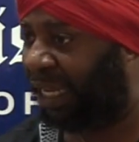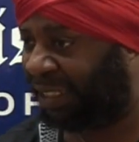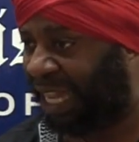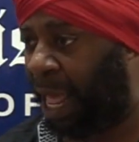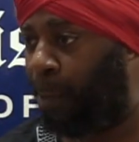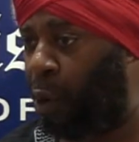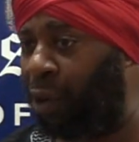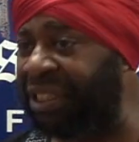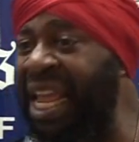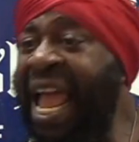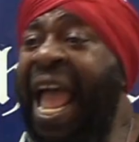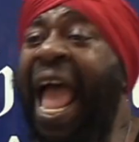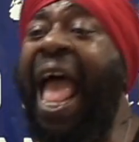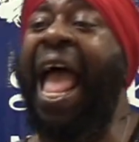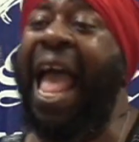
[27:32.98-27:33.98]
Islam Moors.
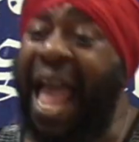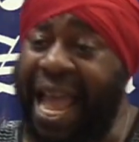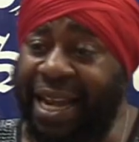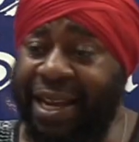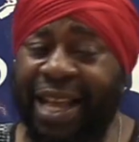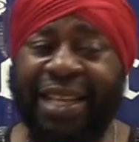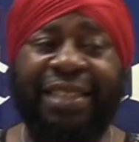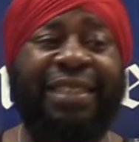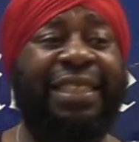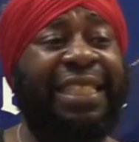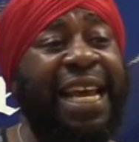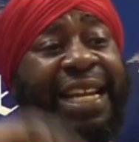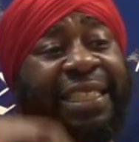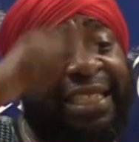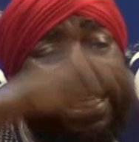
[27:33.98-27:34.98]
And
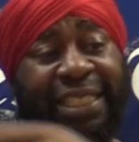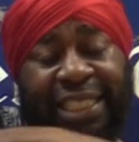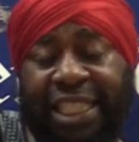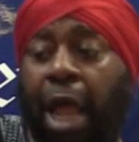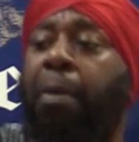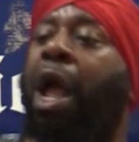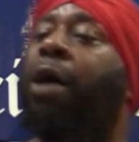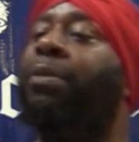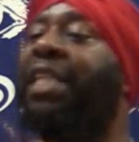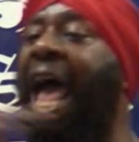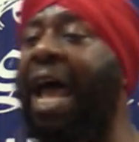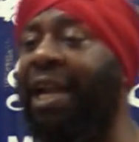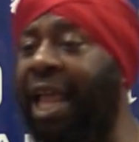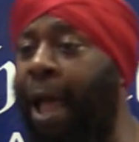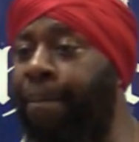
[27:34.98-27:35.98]
citizenship comes
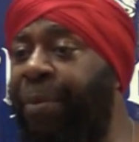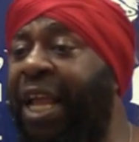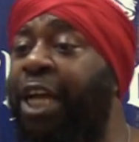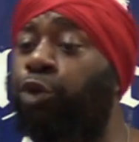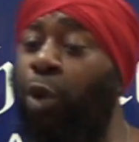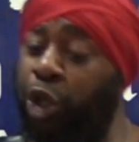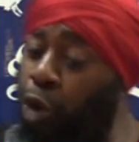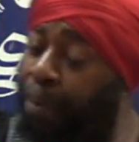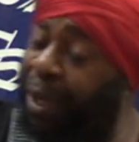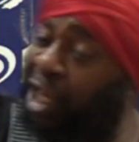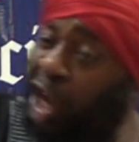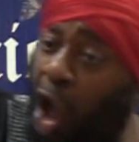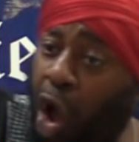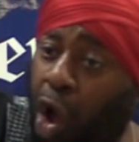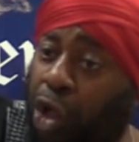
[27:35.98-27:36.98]
out of that because when you
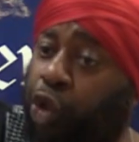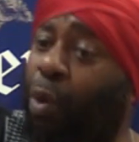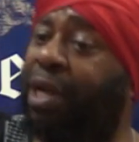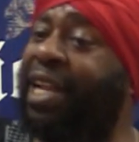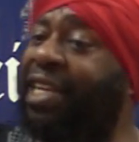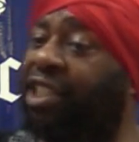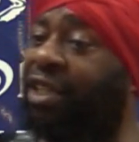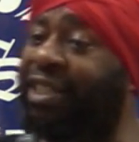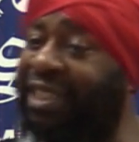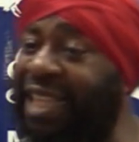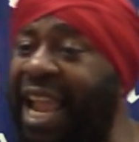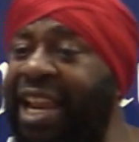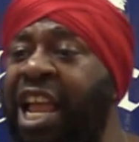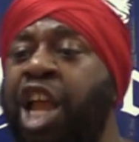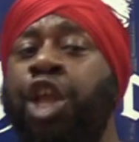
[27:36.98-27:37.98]
belong to a nation or
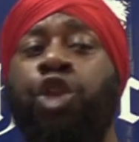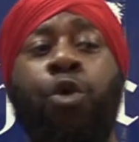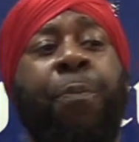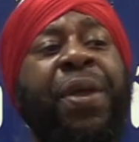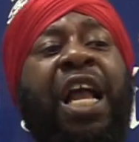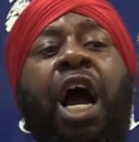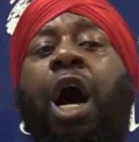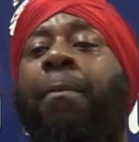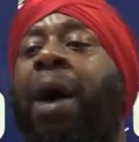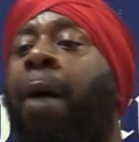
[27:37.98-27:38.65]
state, you become